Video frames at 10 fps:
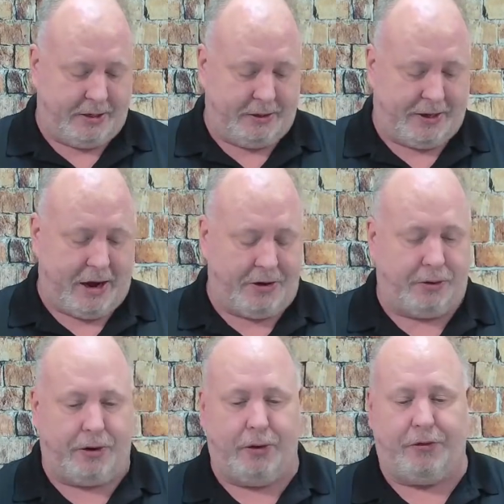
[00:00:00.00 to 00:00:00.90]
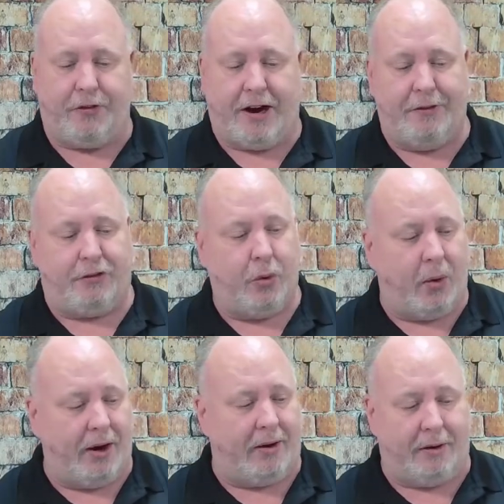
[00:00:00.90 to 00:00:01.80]
County Road
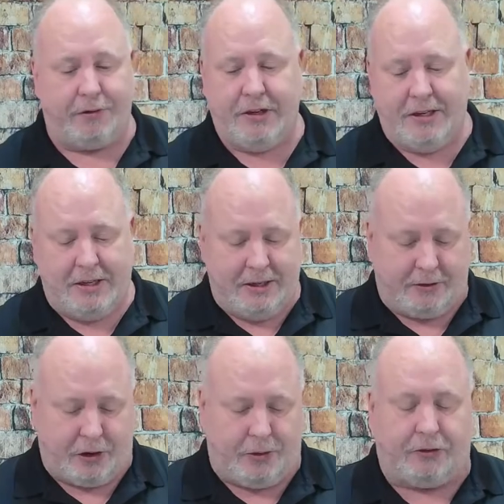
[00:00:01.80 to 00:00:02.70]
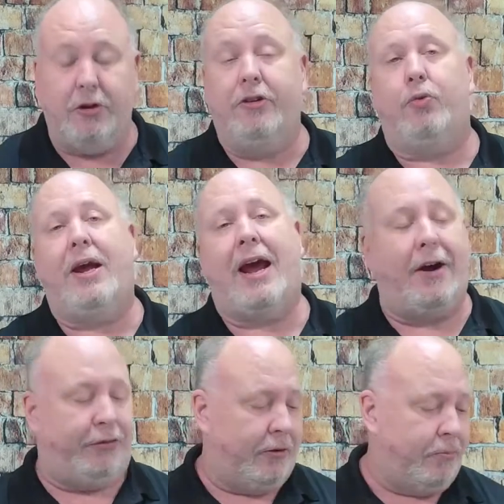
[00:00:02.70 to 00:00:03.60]
512. So as soon as we
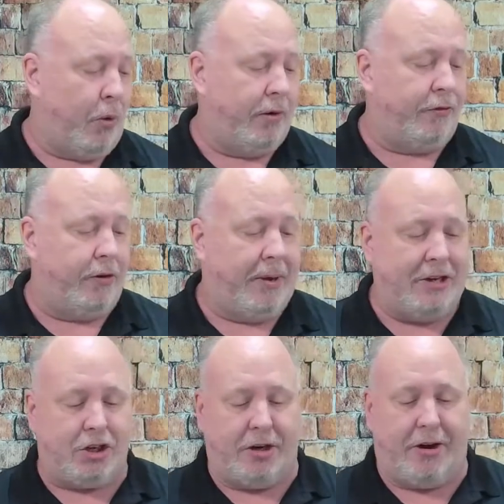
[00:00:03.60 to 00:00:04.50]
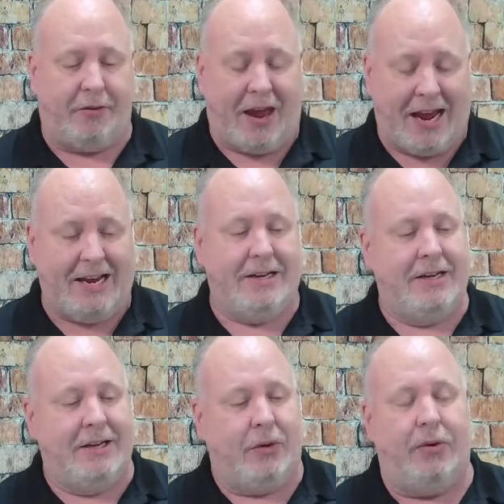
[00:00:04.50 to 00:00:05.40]
have some more information on that,
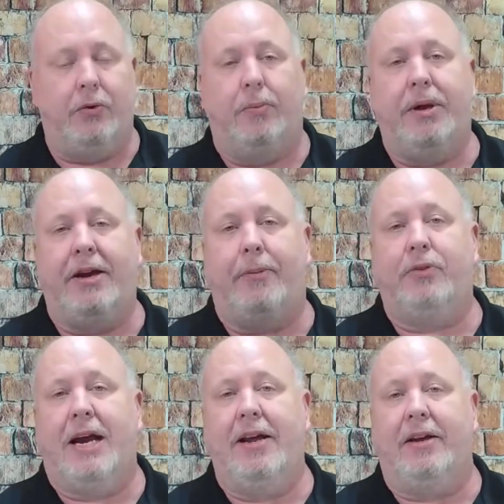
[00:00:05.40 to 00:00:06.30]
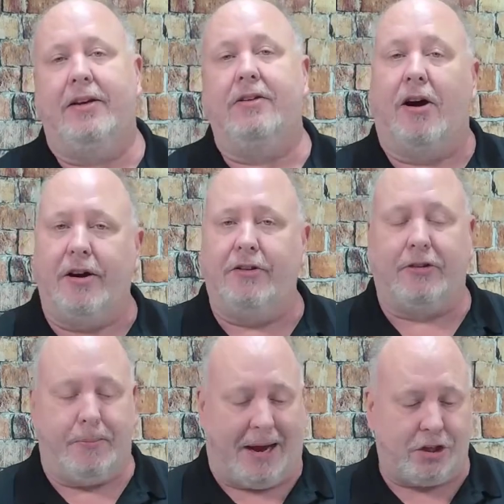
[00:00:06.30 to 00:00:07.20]
we will be updating it on
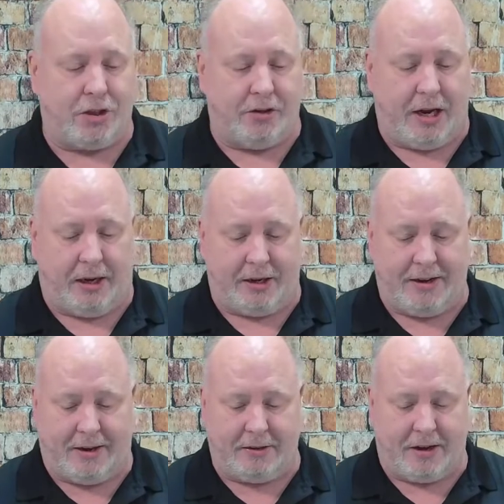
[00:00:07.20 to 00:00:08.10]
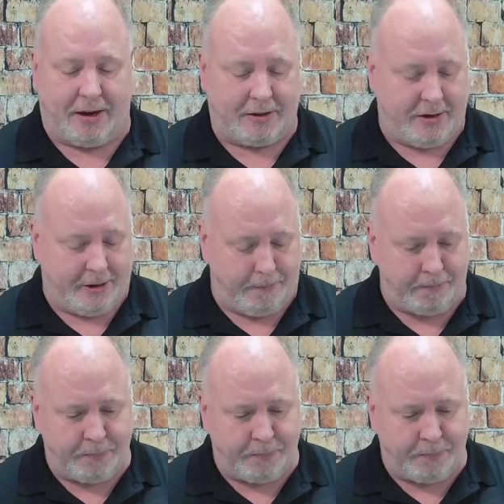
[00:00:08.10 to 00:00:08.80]
SebastianDaily.com.